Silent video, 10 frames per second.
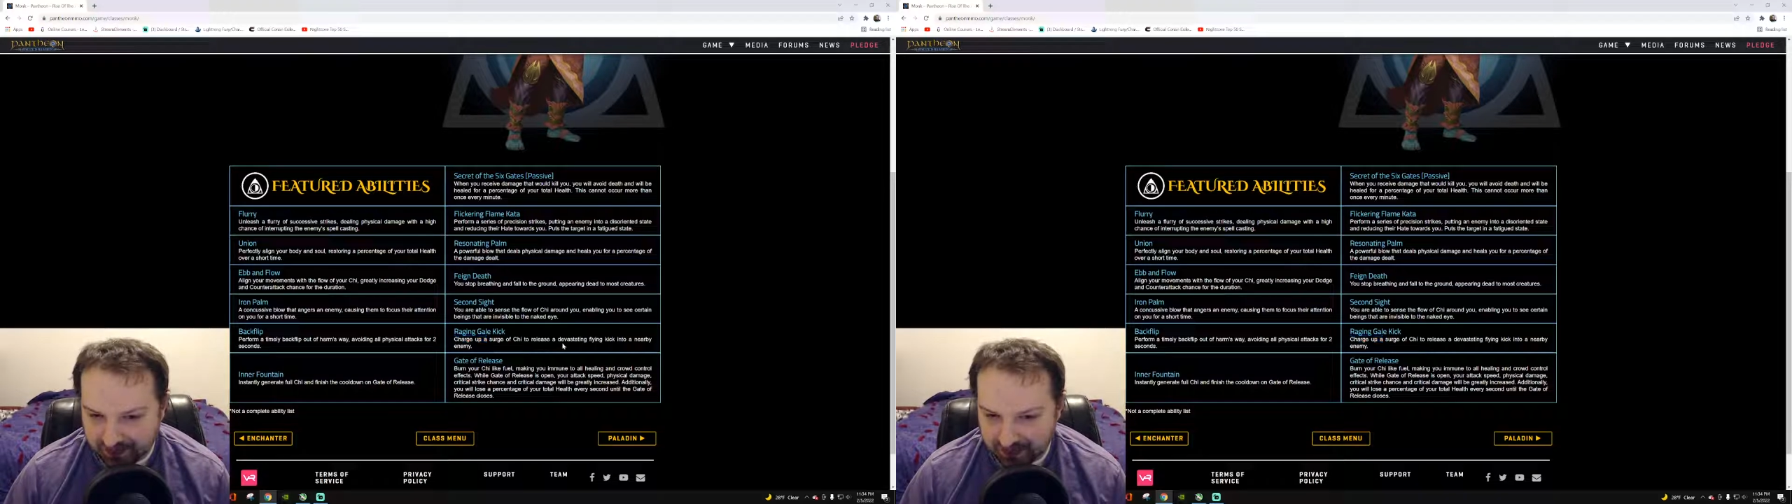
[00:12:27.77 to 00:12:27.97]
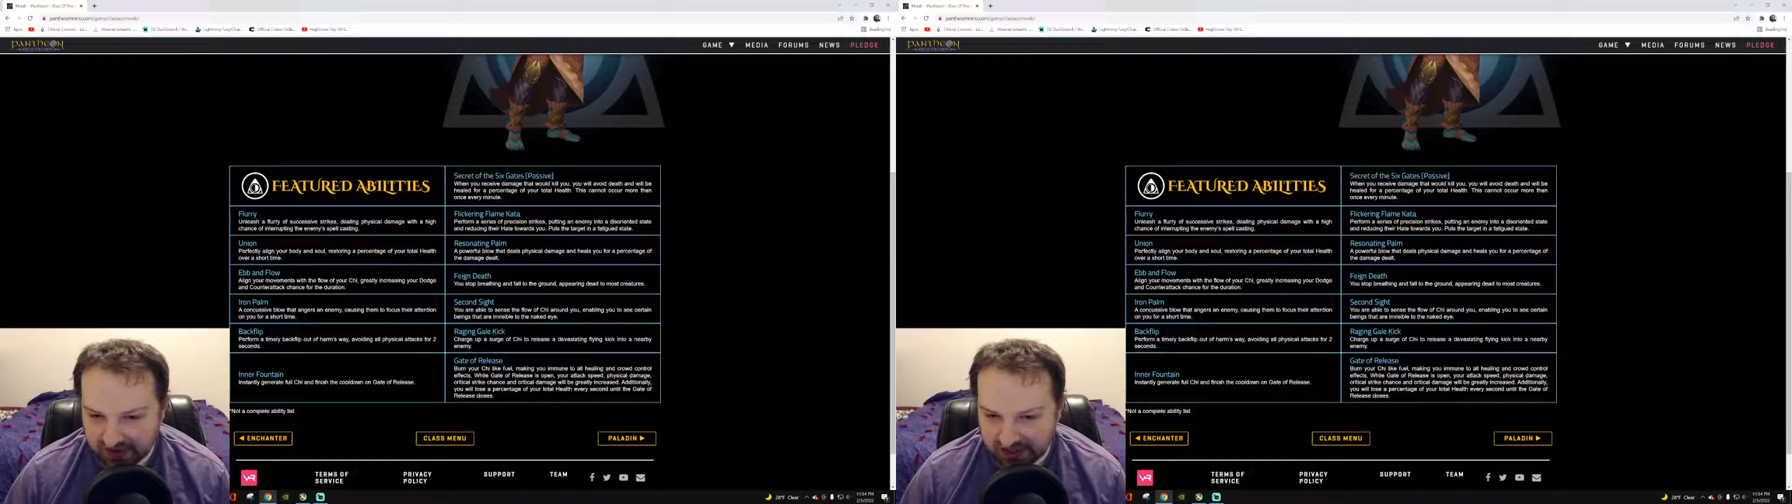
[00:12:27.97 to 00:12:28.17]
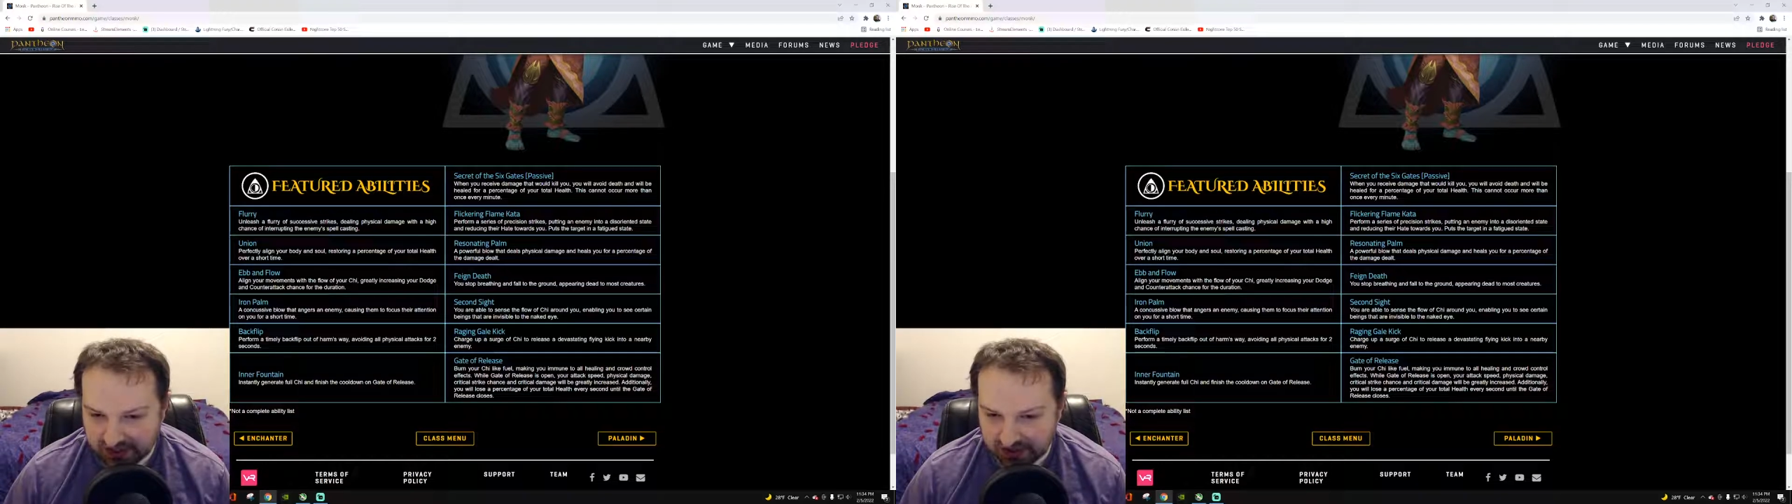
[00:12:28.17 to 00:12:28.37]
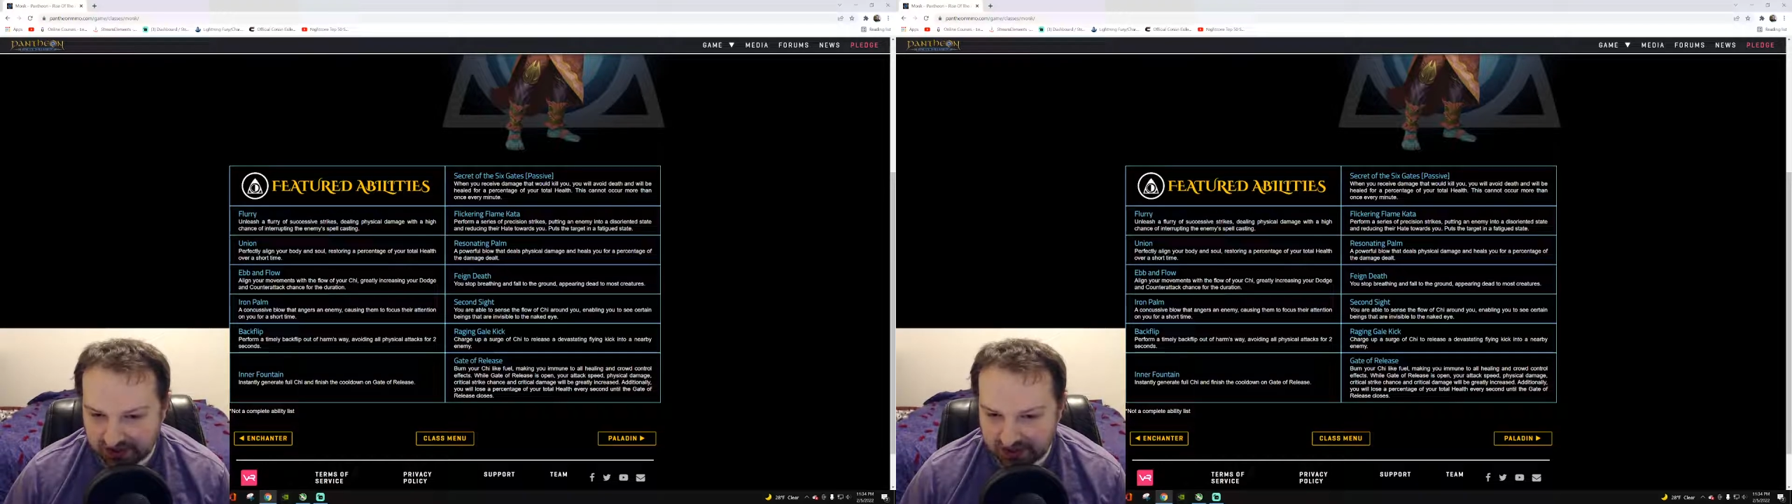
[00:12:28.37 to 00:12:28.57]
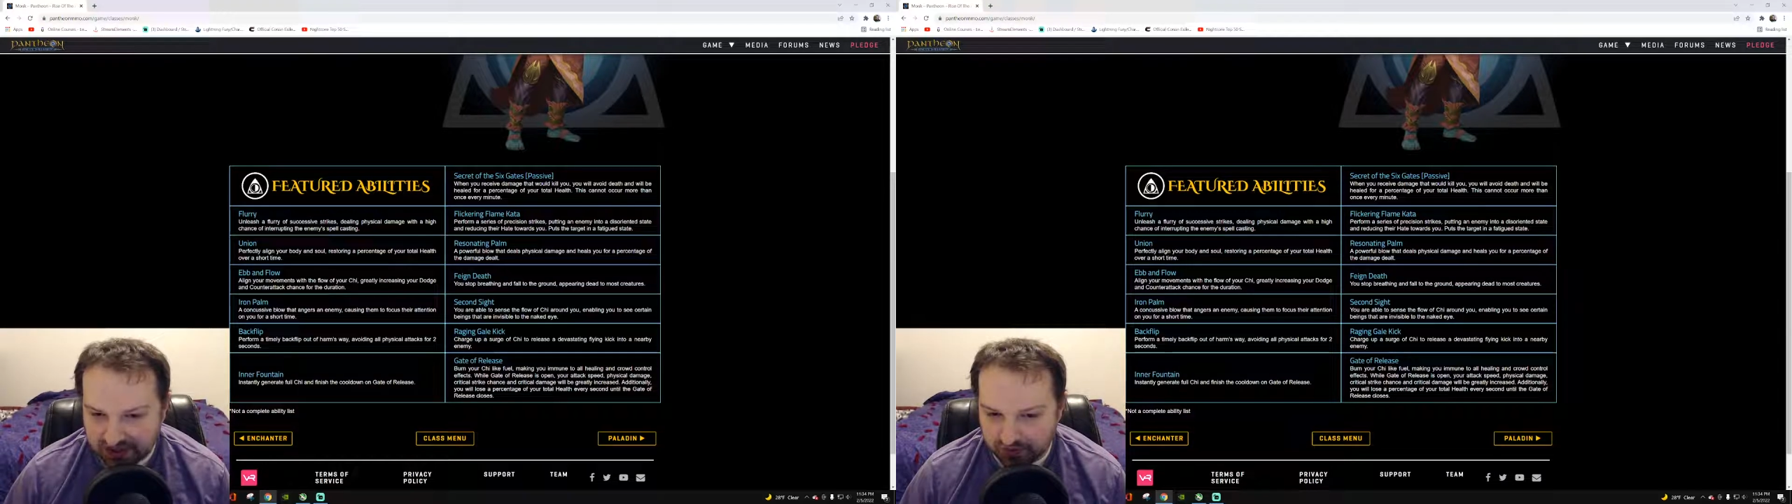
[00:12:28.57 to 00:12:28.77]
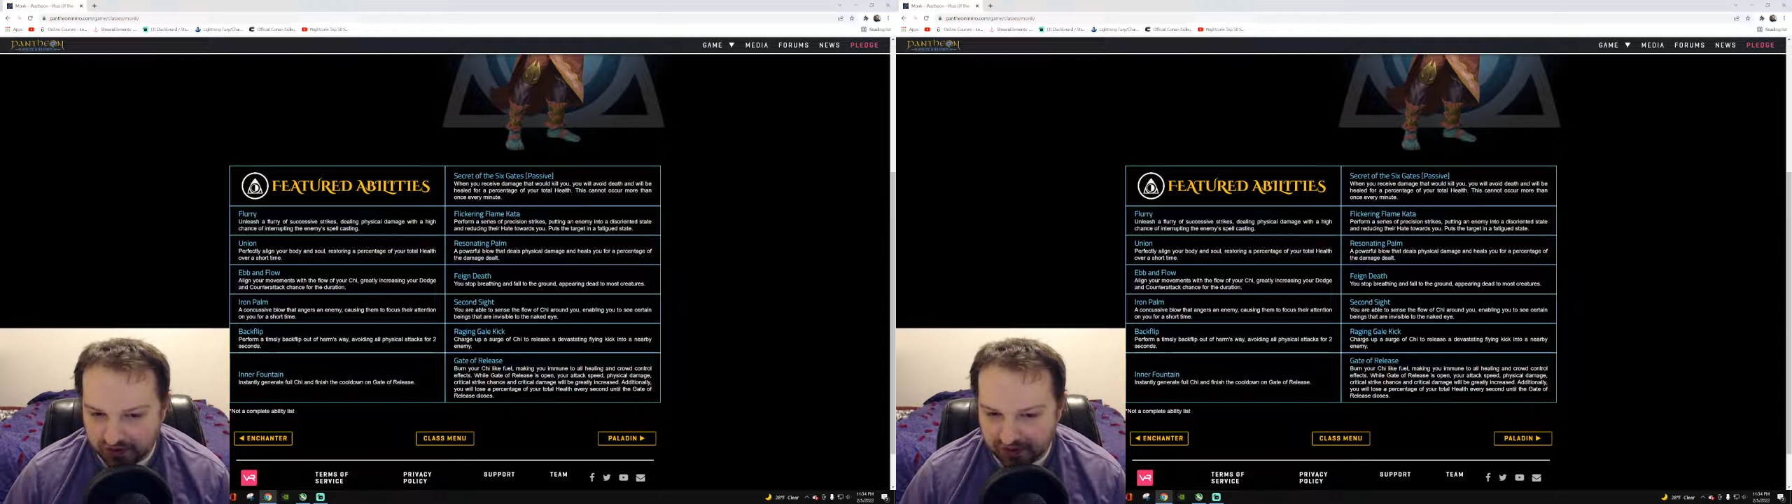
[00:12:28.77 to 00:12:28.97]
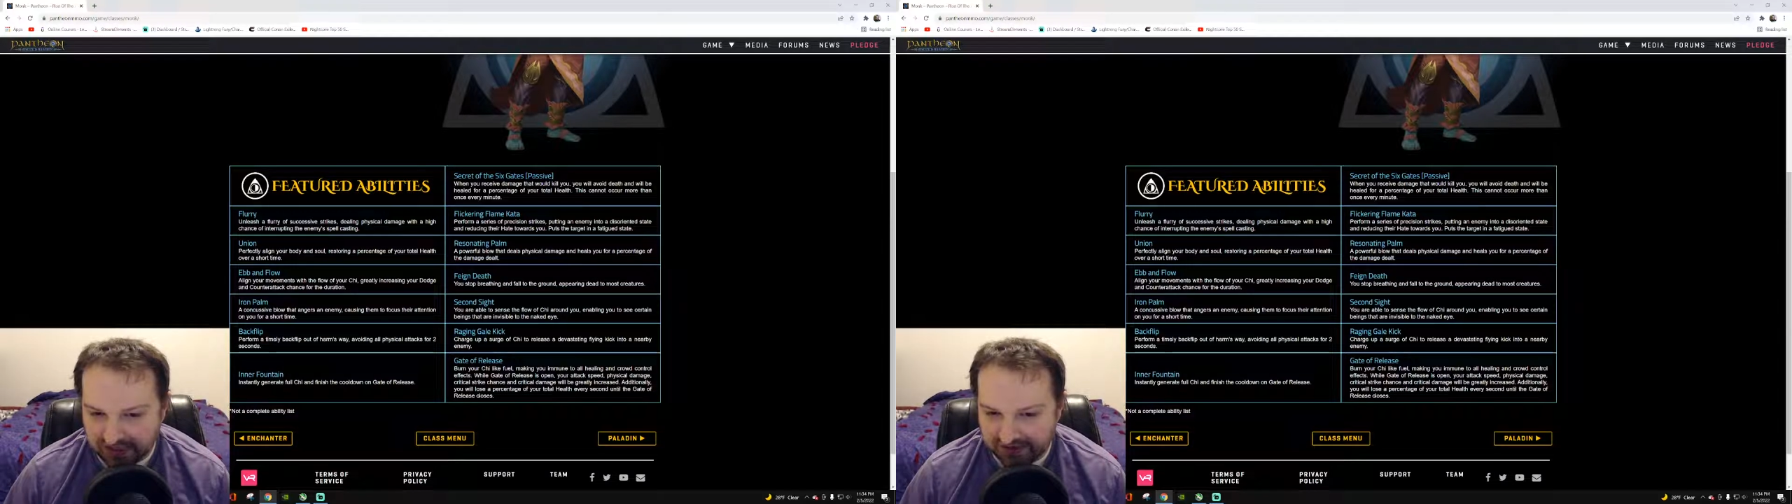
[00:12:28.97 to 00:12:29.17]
And so this is probably,